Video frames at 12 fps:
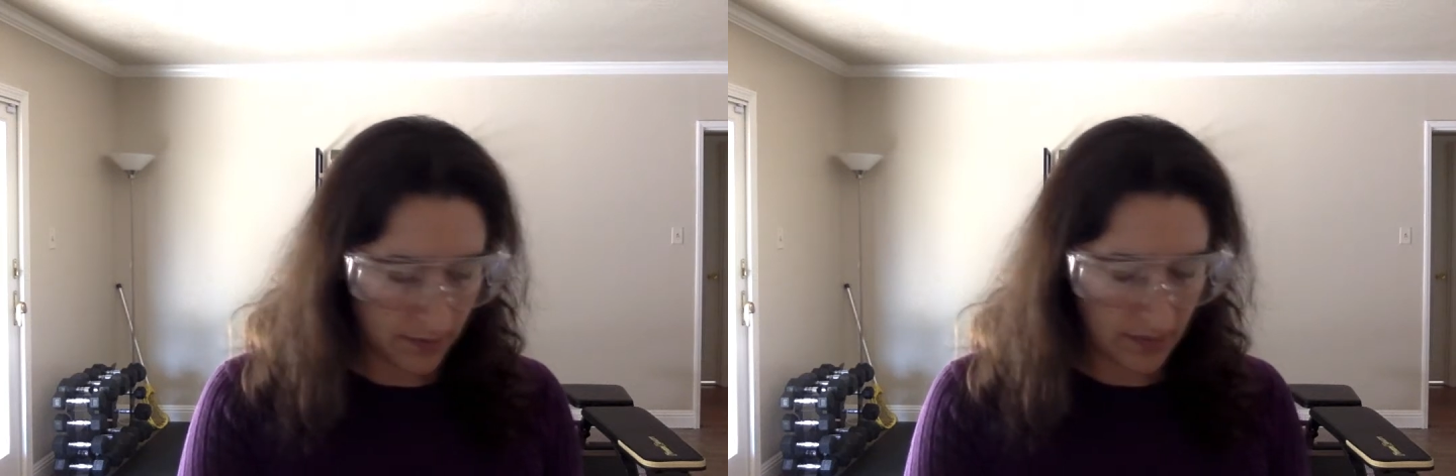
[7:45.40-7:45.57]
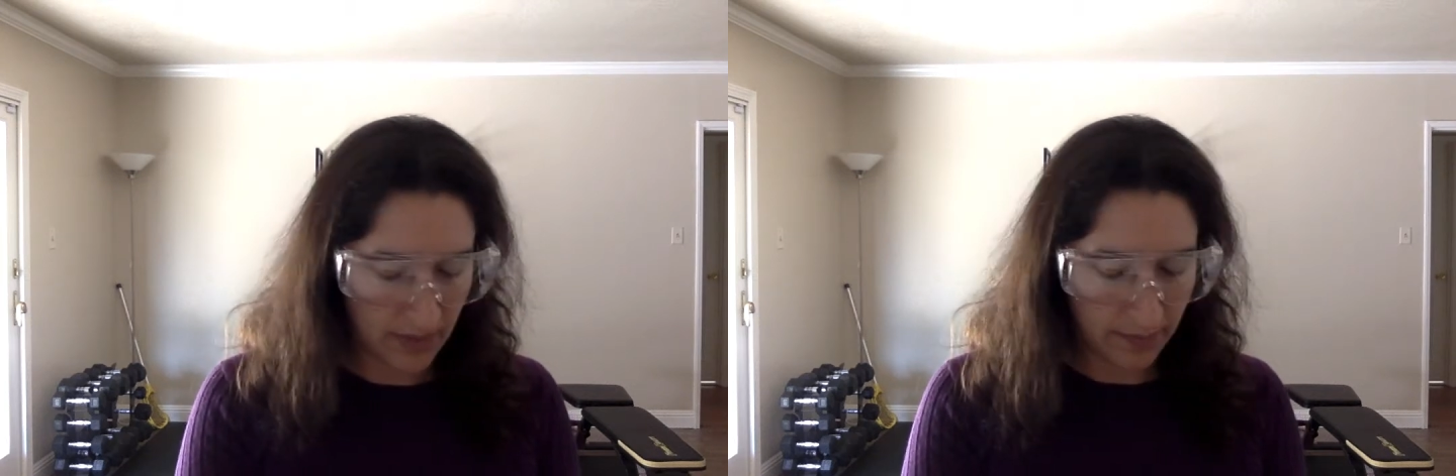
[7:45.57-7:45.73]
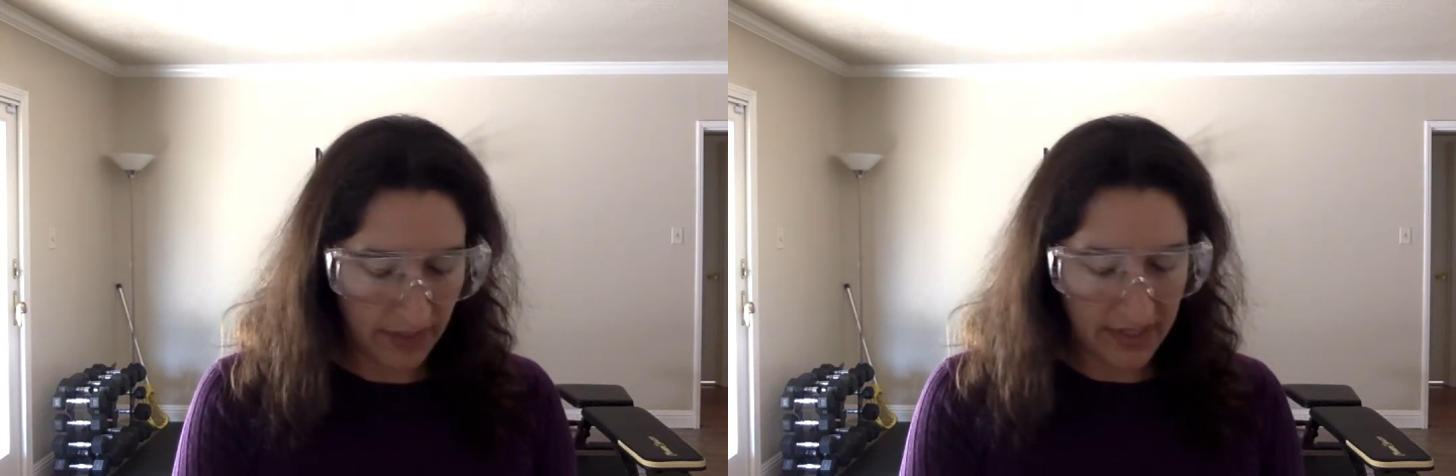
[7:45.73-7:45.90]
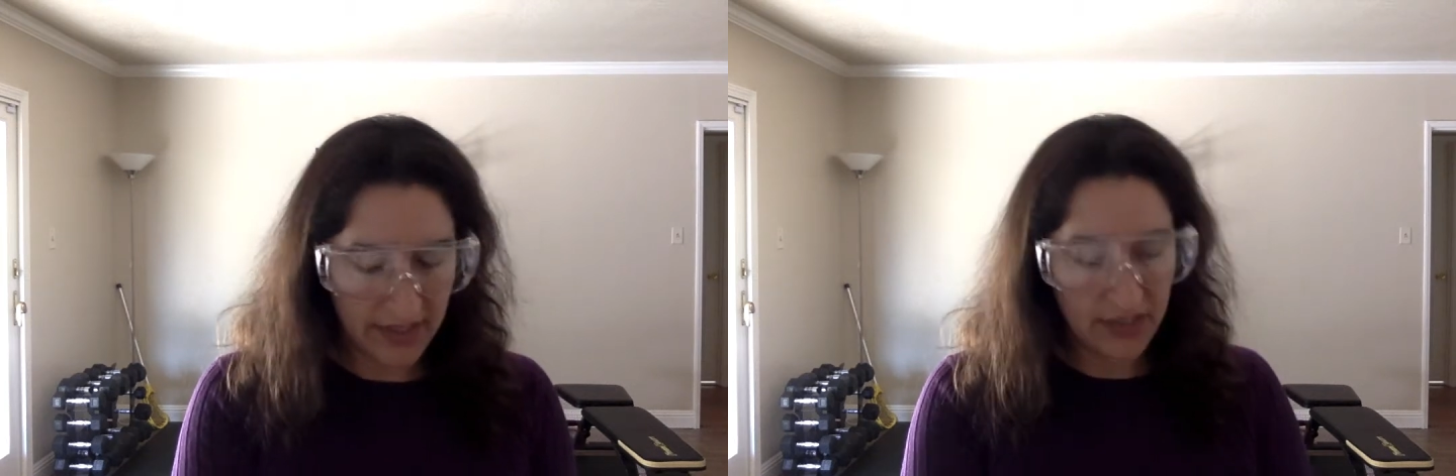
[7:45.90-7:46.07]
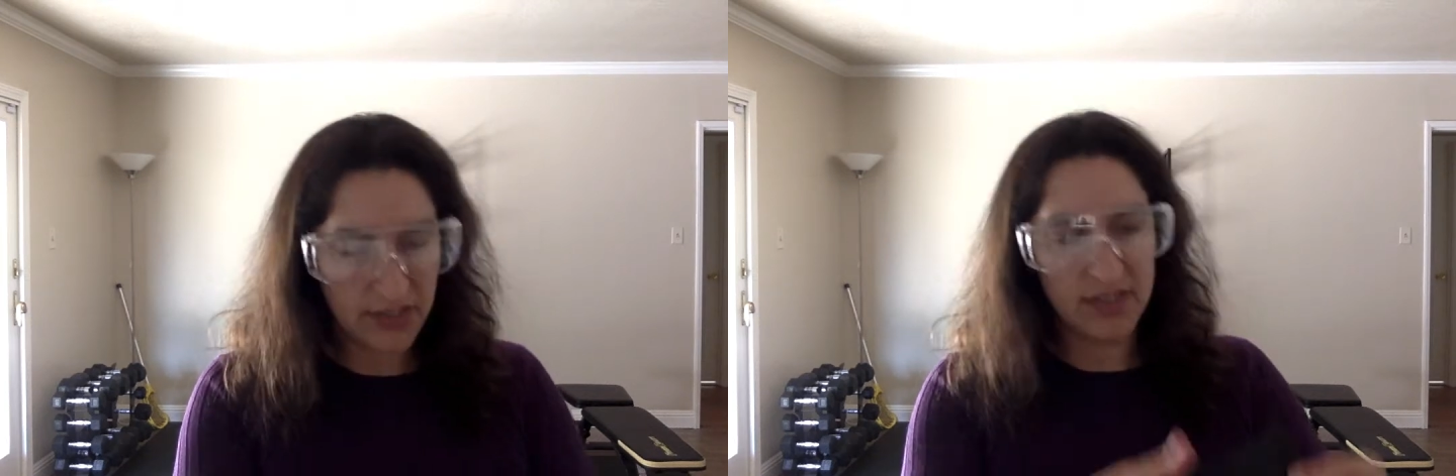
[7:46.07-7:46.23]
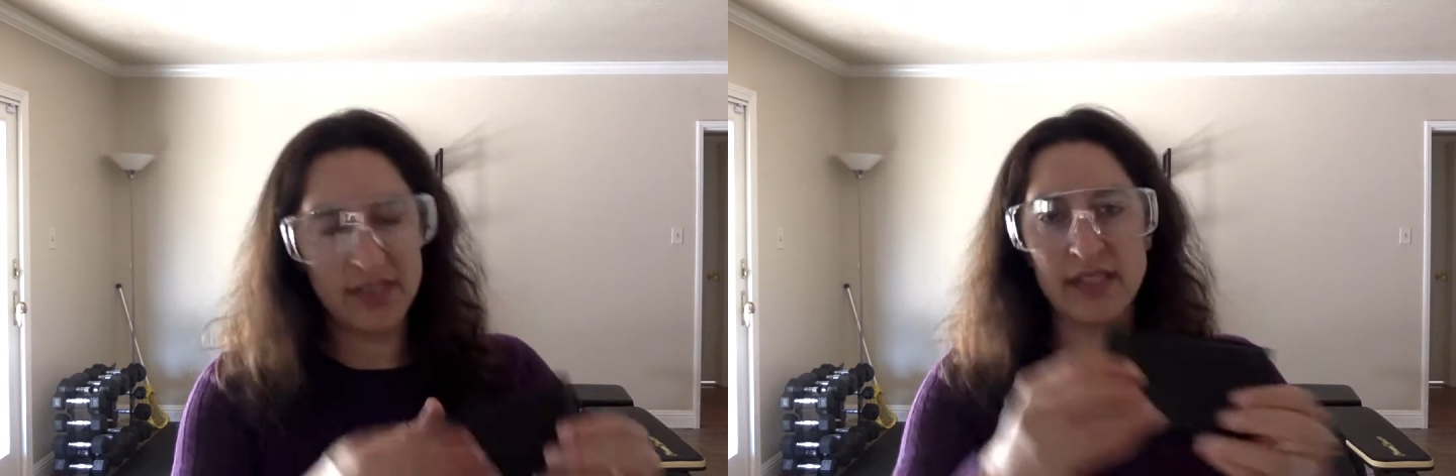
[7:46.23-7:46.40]
And my
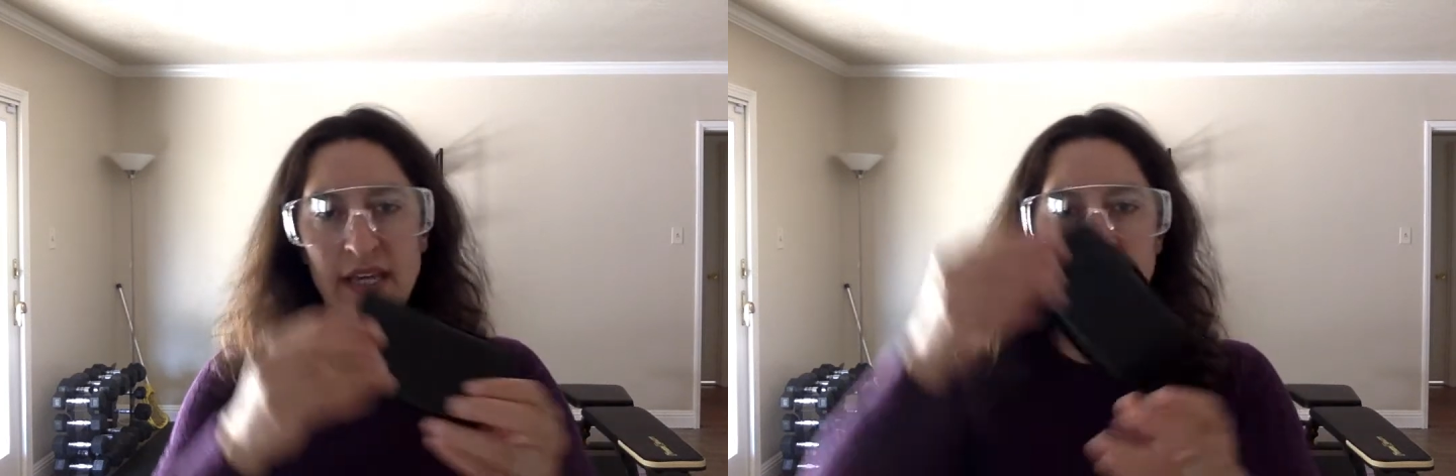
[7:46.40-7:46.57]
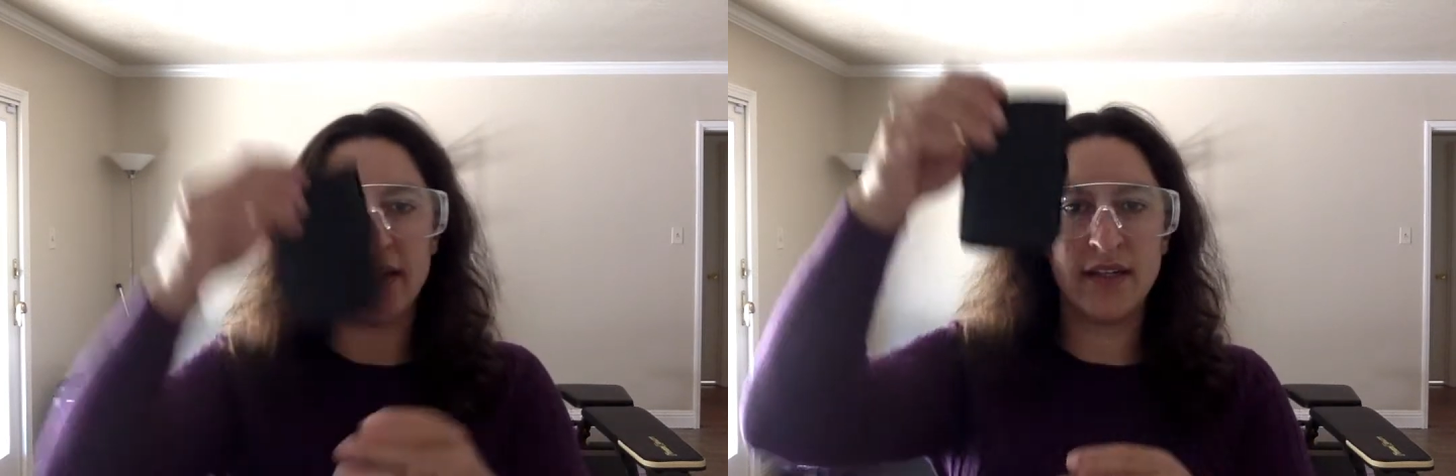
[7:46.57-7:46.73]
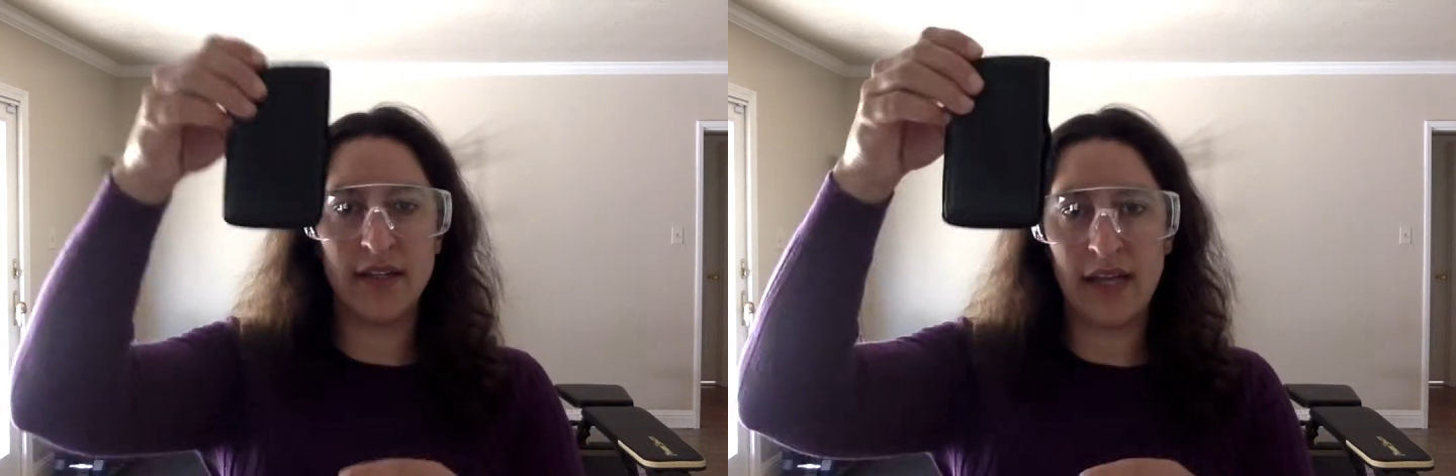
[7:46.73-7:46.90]
digital scale